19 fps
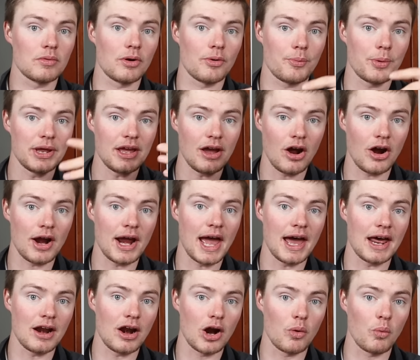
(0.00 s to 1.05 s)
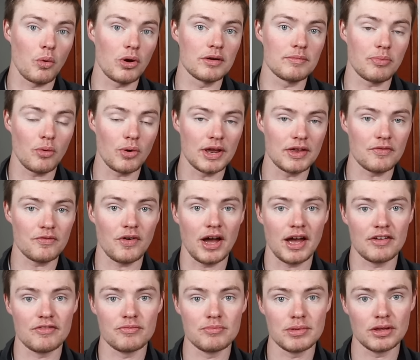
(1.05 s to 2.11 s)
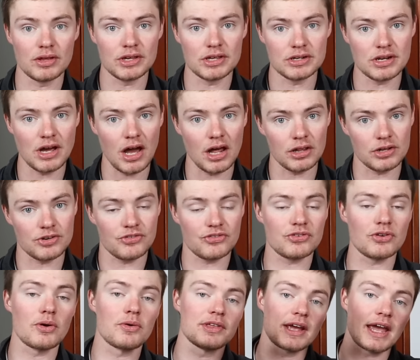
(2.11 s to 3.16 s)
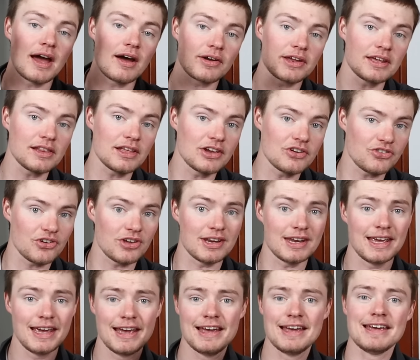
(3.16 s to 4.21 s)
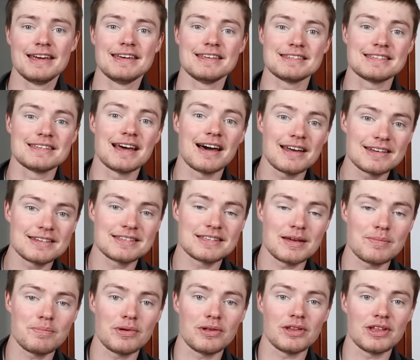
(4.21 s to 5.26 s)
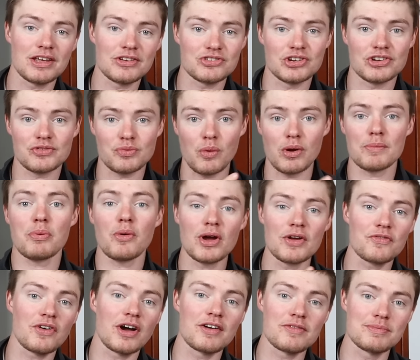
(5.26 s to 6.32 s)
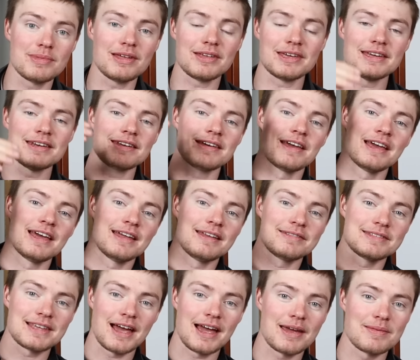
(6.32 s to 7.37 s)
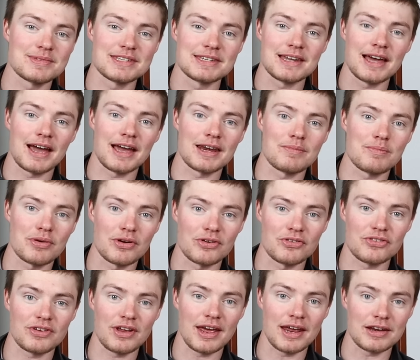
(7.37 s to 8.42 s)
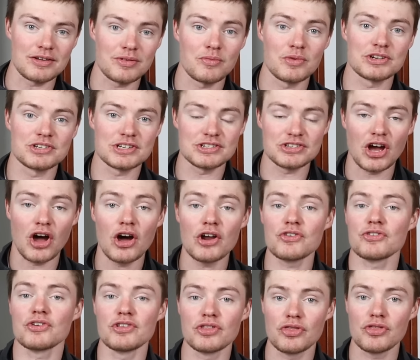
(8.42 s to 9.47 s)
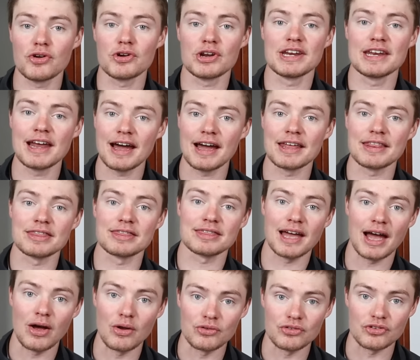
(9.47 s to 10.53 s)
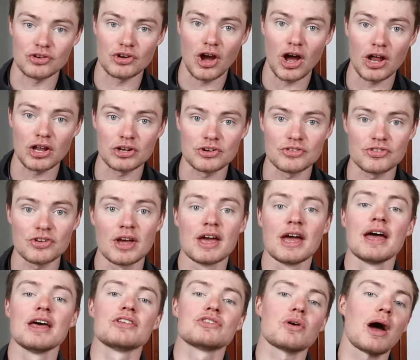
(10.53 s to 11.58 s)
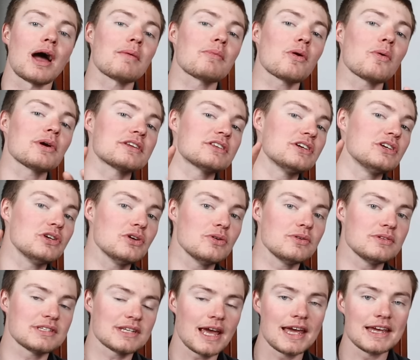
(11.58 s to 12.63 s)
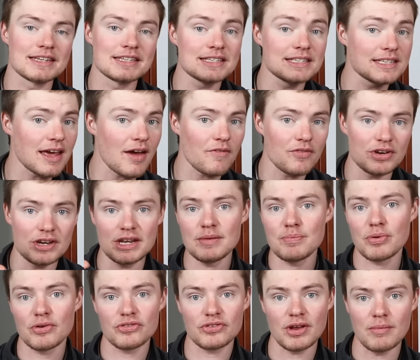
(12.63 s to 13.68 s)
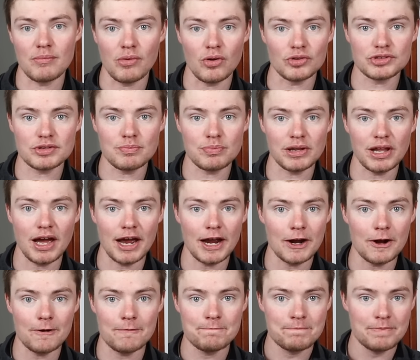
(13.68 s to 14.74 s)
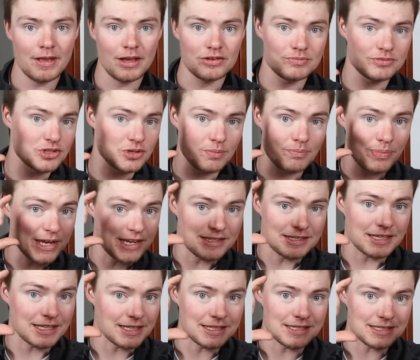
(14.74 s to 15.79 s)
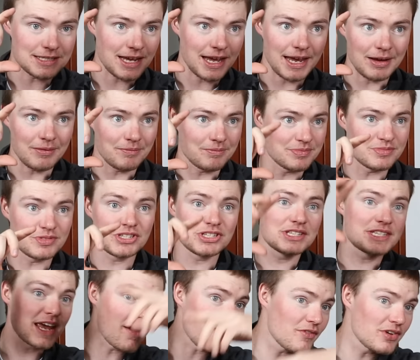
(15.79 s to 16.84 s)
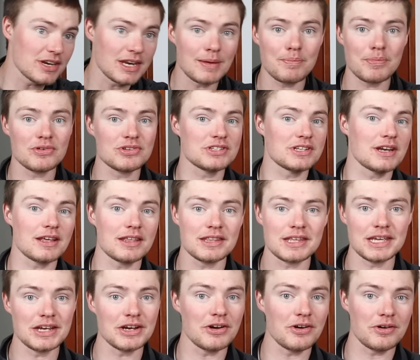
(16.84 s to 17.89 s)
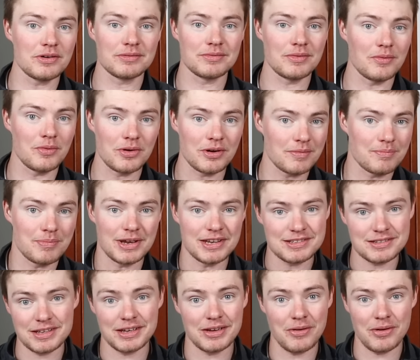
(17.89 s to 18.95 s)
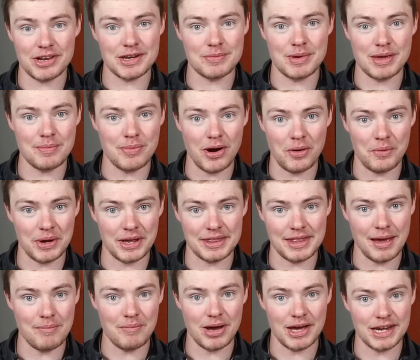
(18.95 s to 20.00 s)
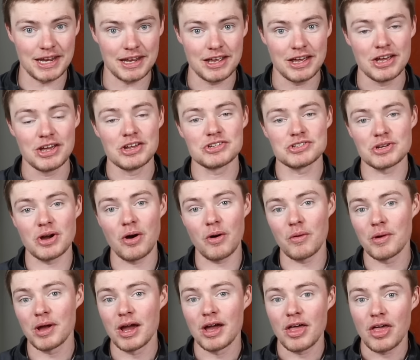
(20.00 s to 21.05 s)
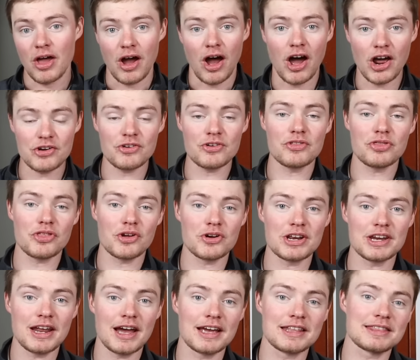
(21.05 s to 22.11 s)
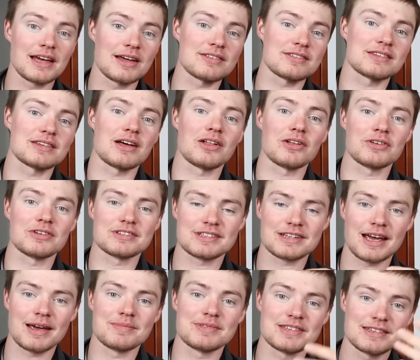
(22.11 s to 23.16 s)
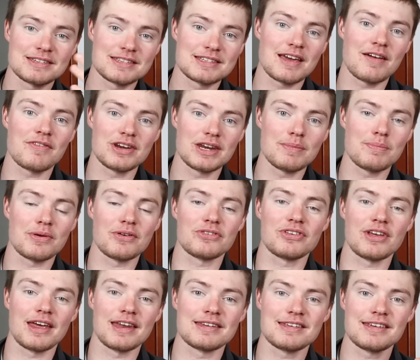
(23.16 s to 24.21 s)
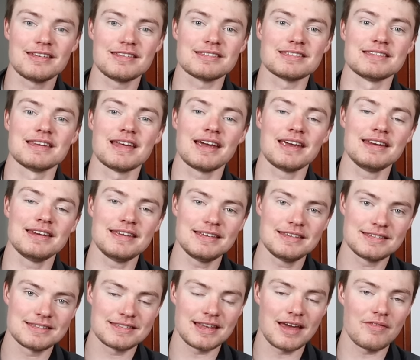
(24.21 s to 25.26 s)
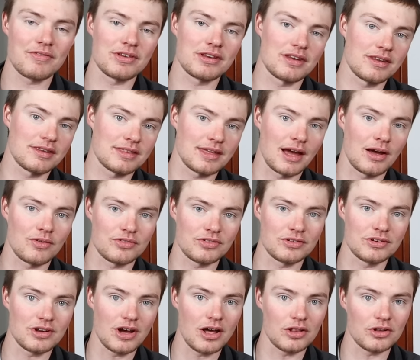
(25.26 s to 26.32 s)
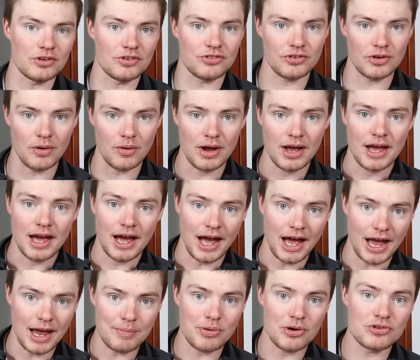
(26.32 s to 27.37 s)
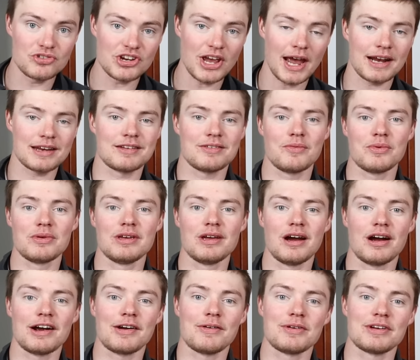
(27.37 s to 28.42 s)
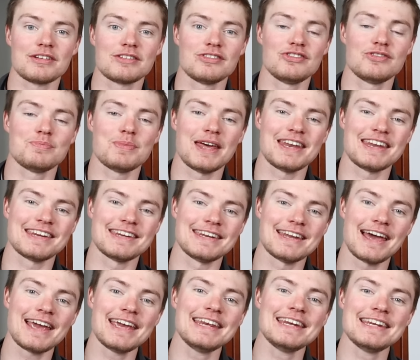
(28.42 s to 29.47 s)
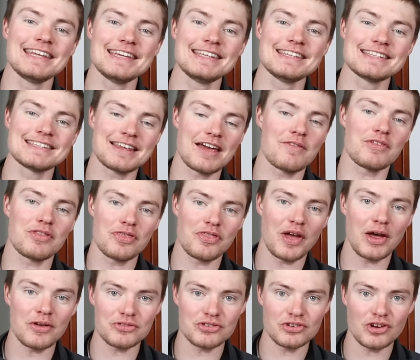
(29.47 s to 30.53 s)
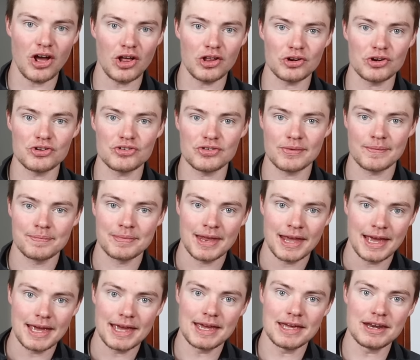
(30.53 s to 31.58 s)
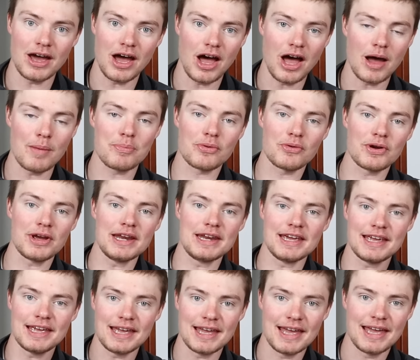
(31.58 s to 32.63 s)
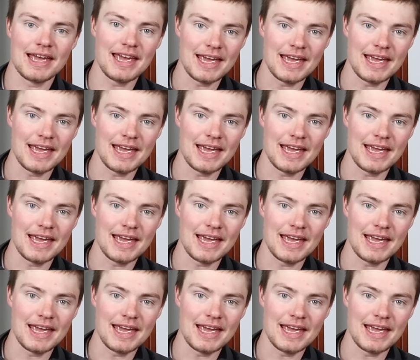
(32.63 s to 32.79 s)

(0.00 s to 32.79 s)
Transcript: where we are at our $1.5 million. So the calculation is not as simple as just $1.5 million times 9%, which is $139,000. So I'm going to use a 70% multiplier. So basically saying 70% of the year, we're basically going to be borrowing that money. So $139,000 times 70% is $97,000. So I project we are going to spend $97,000 in operating